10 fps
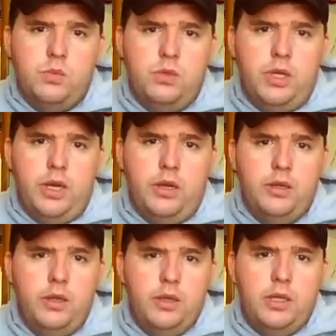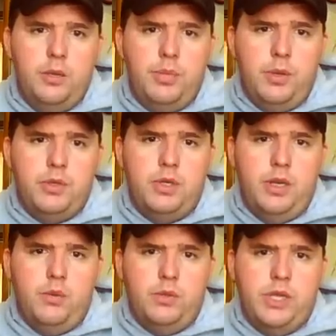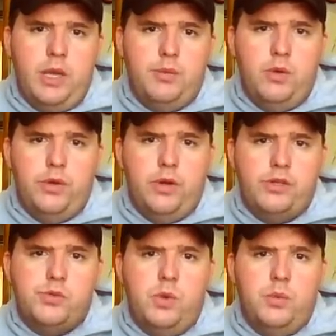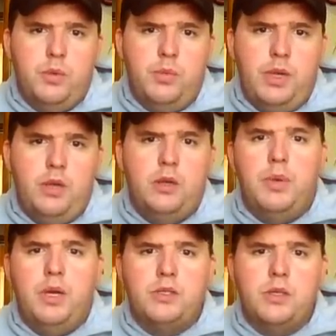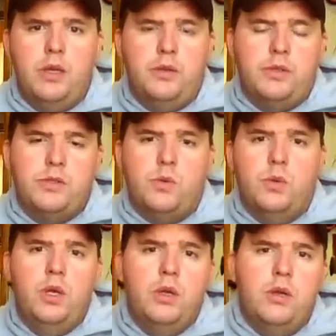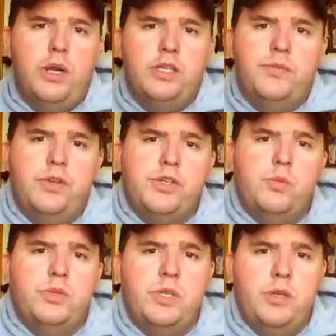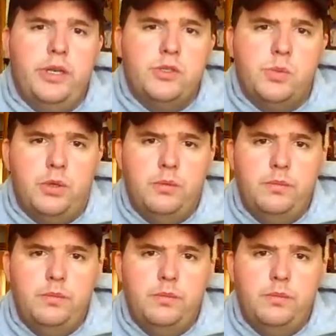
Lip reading: We'll keep you up to date on what's happening out here on Chequamegon Bay and Apostle Islands. So, good ice fishing. We'll see you next week.